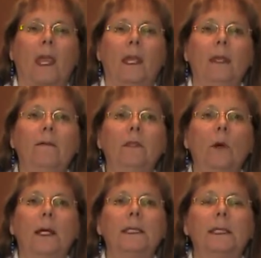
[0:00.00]
Even though
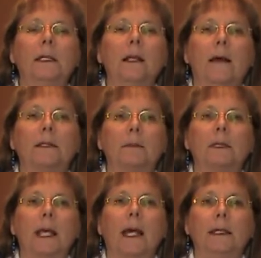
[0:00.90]
I still have some
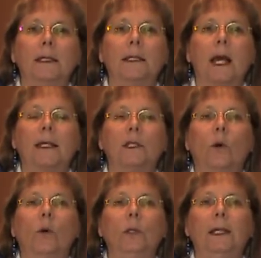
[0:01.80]
sadness, I
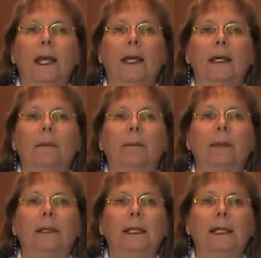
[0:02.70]
totally and
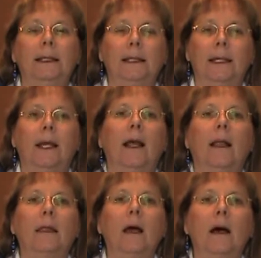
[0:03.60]
completely
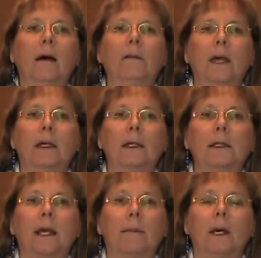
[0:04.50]
love and
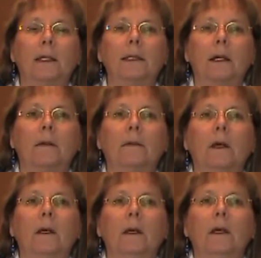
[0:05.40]
accept myself.
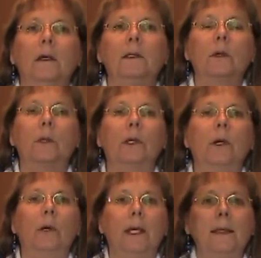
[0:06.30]
So we're going to
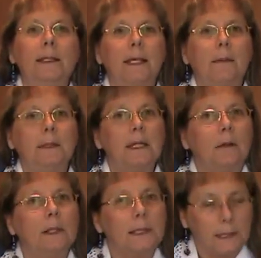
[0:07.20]
go again the same
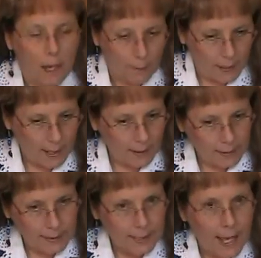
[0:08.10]
sequence. Top of the head,
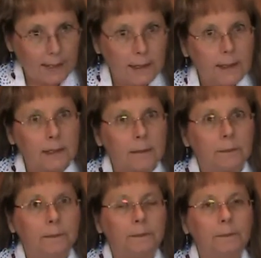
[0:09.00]
the sadness.
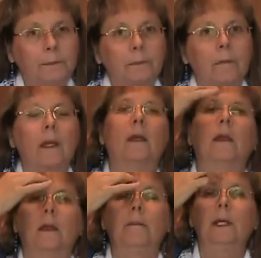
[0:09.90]

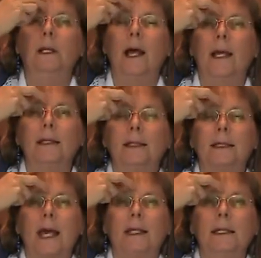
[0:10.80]
Middle eye, the
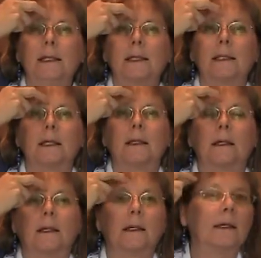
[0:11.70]
sadness.
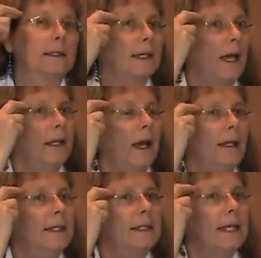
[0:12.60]
Side
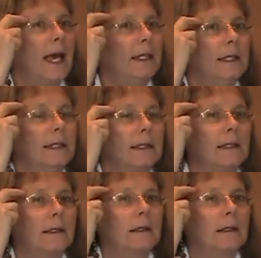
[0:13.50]
eye, the sadness.